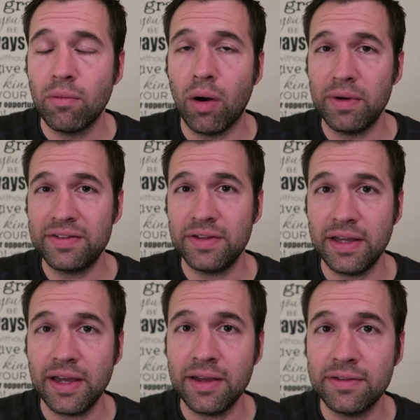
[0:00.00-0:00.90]
what we
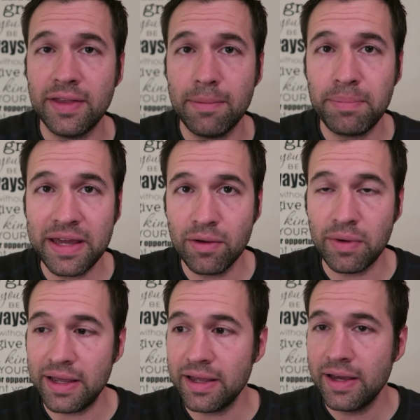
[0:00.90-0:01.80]
see is that
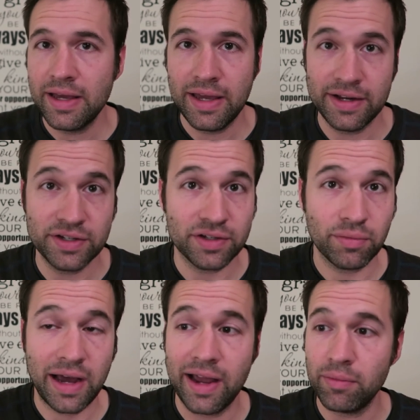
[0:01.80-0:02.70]
Pee-wee hitches a
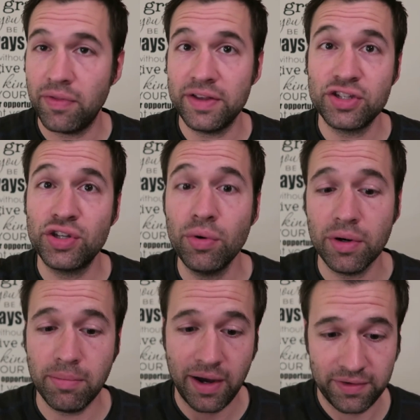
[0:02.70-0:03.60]
ride with this
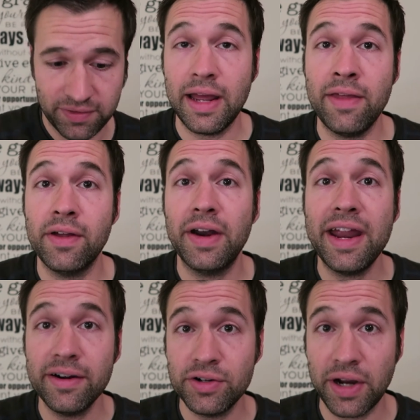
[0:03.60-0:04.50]
tour bus and they're
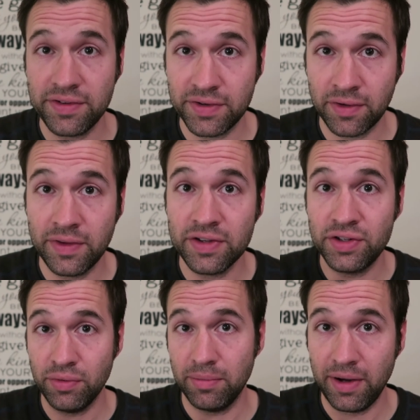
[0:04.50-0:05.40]
hairdressers on this
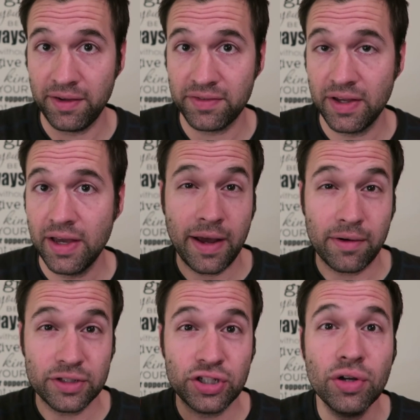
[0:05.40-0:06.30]
tour bus.
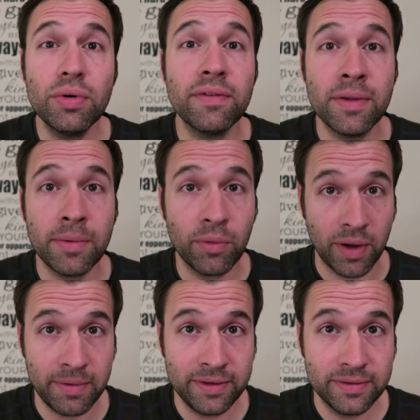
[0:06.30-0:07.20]
Now, two of them are
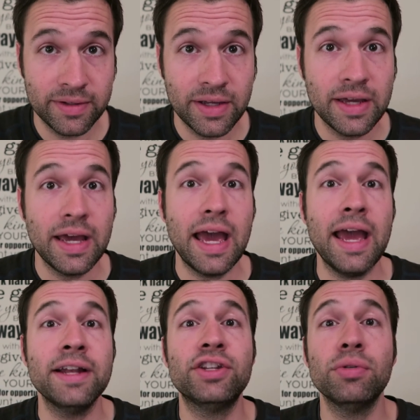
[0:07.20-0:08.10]
women
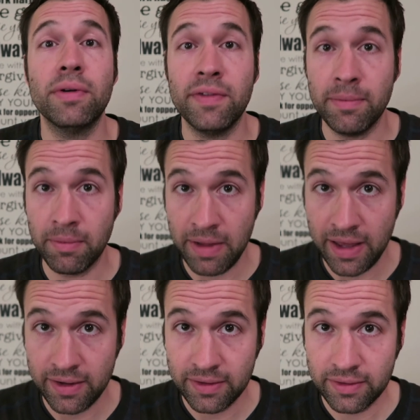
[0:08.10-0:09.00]
and two of them are
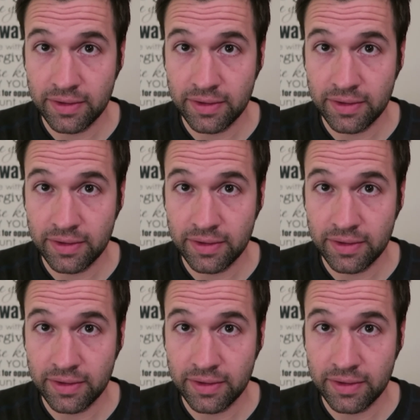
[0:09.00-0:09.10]
men.